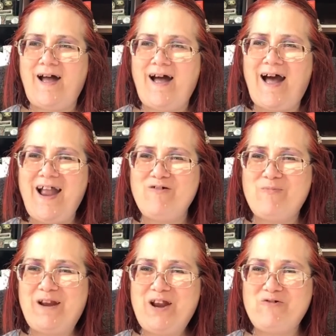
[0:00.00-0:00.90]
Hi
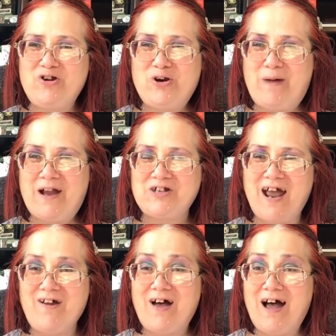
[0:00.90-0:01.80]
everybody, if you're new to my
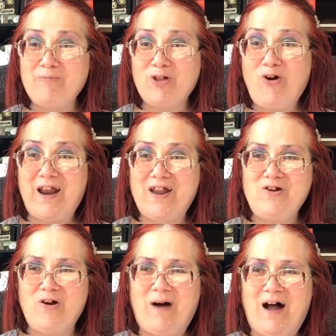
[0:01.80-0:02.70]
channel, I'm Lori and
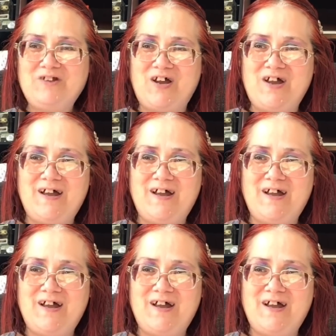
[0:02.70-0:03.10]
you're watching